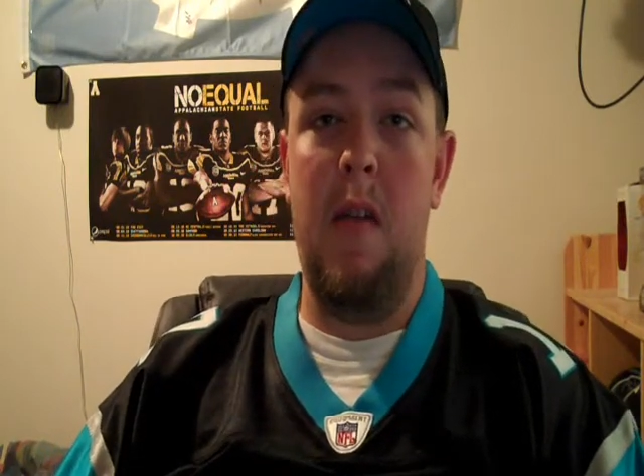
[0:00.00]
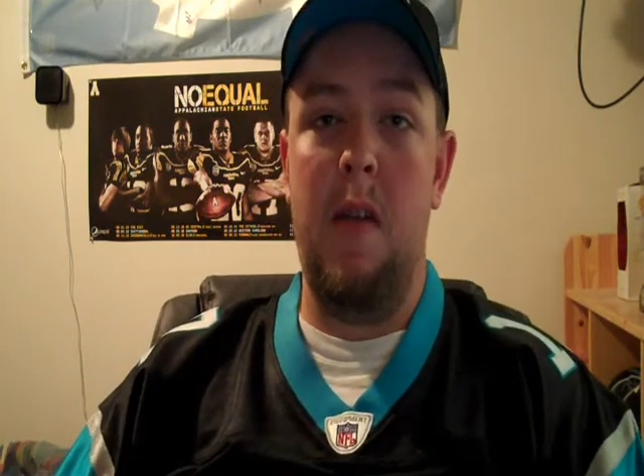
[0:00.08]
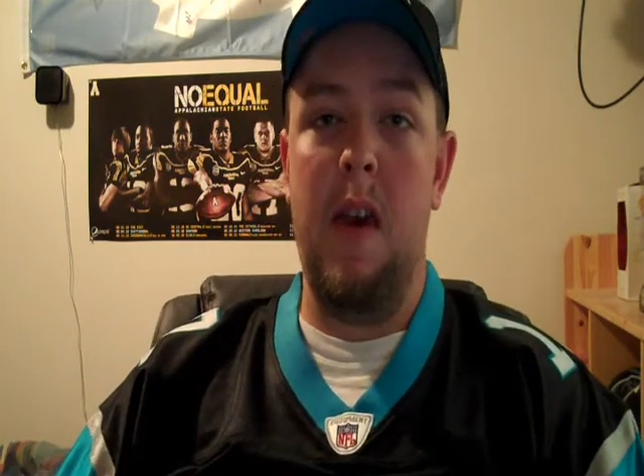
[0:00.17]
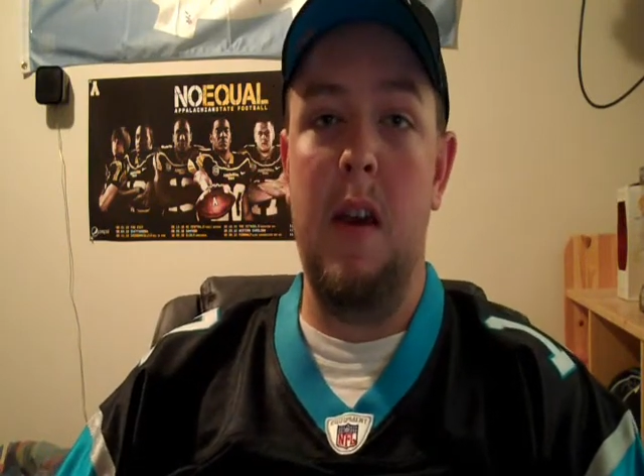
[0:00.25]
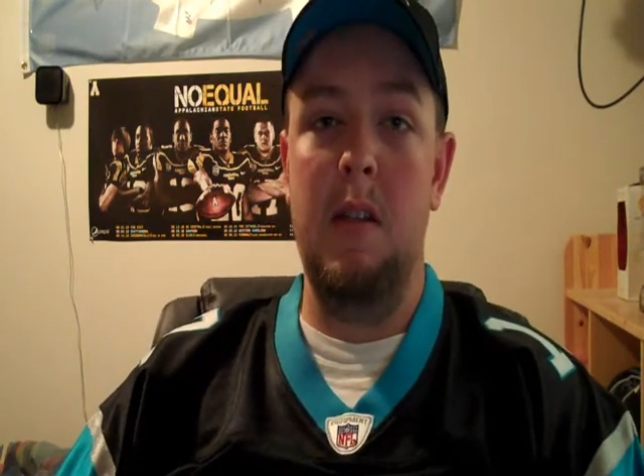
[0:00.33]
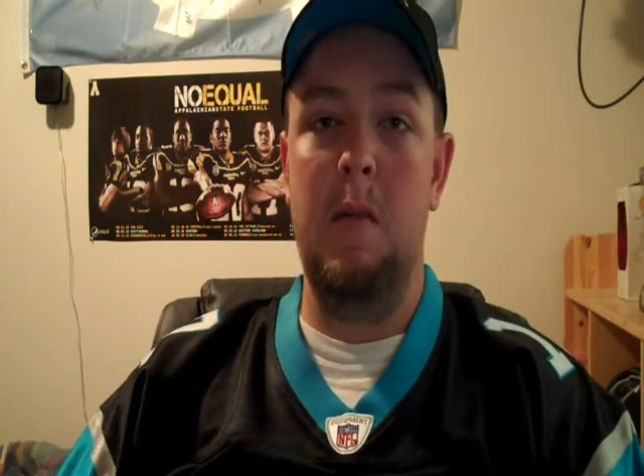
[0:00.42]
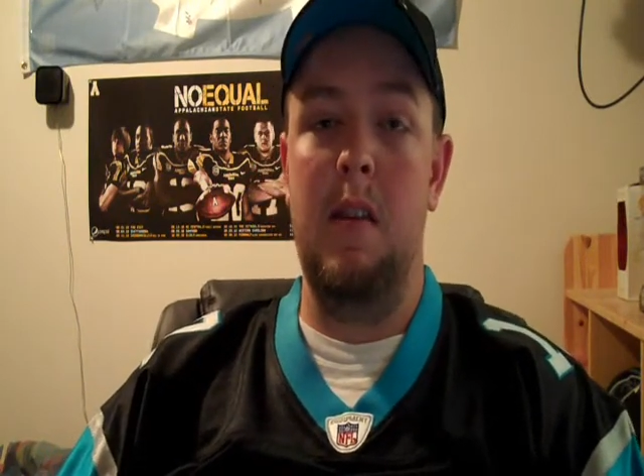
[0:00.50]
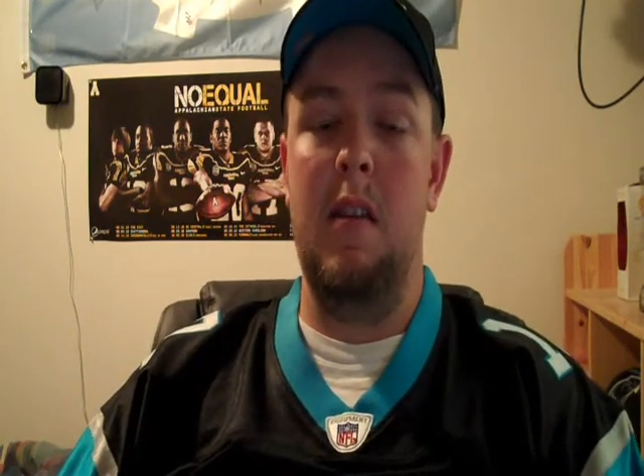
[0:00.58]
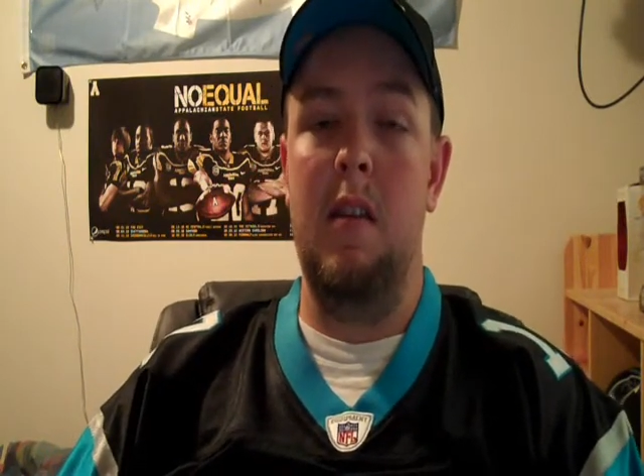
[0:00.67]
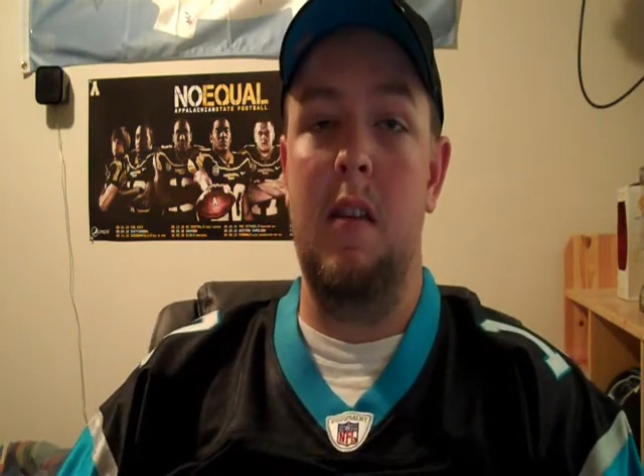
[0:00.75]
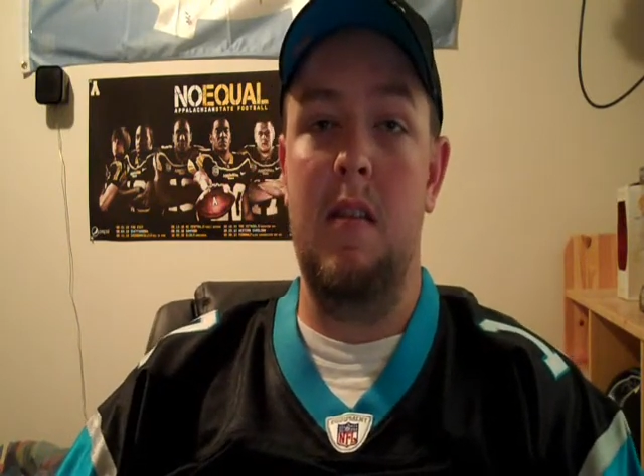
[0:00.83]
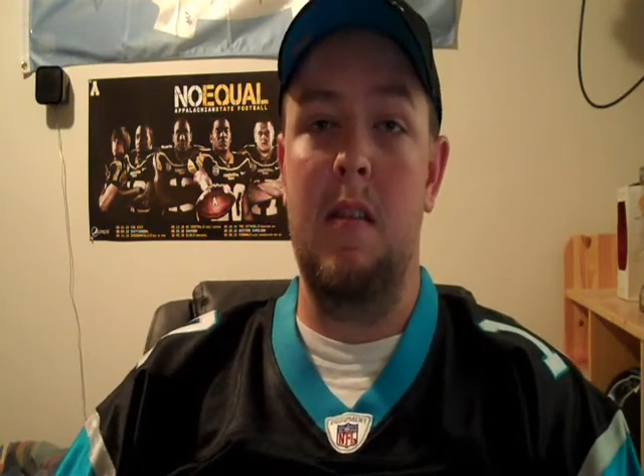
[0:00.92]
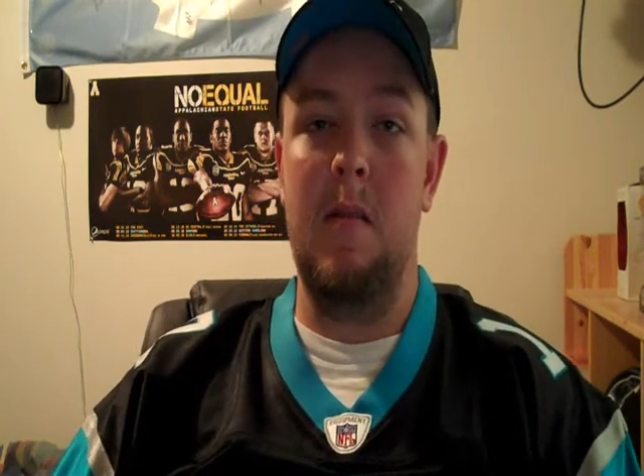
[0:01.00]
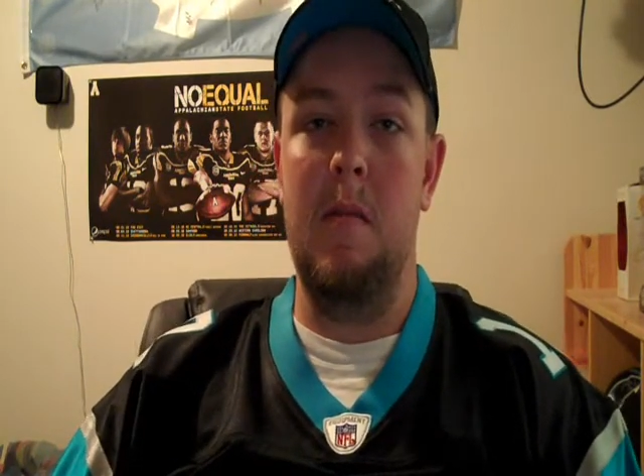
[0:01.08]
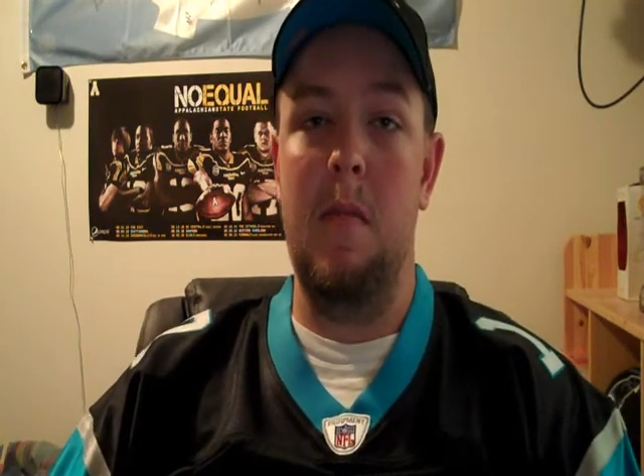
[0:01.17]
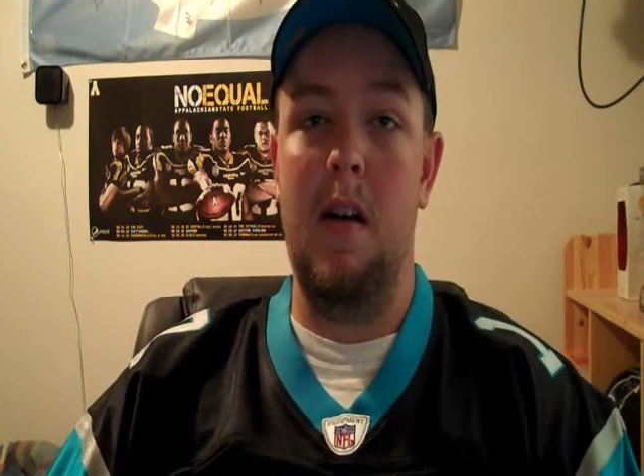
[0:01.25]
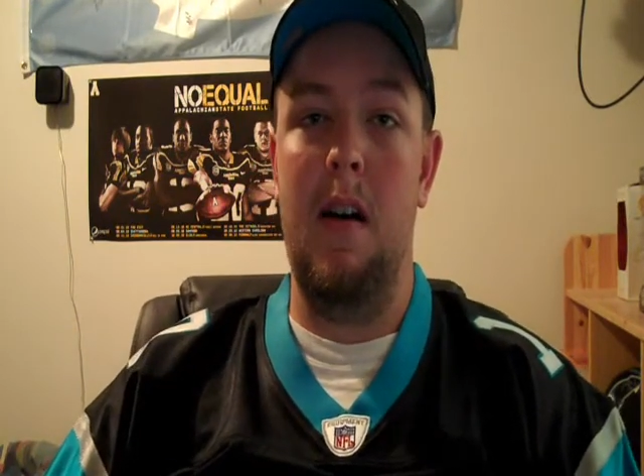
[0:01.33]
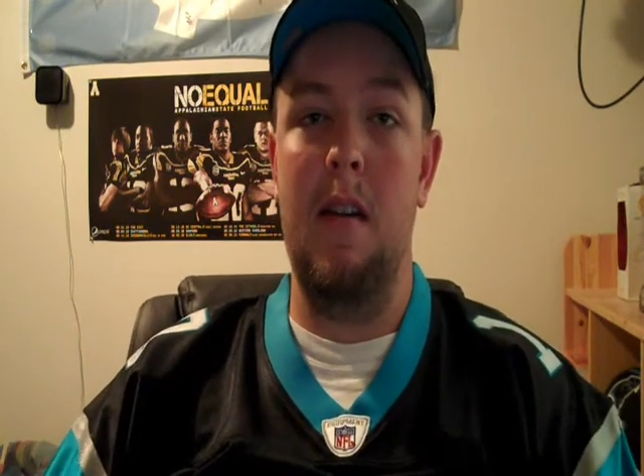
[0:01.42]
things with
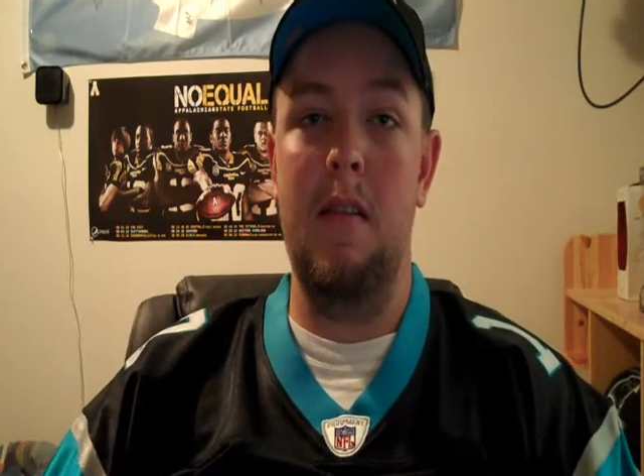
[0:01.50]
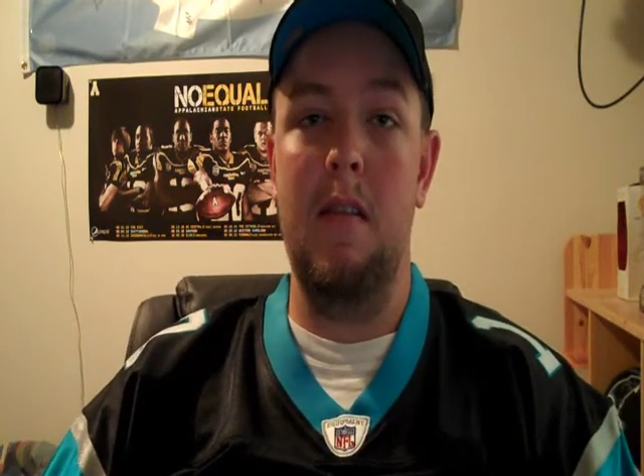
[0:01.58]
some a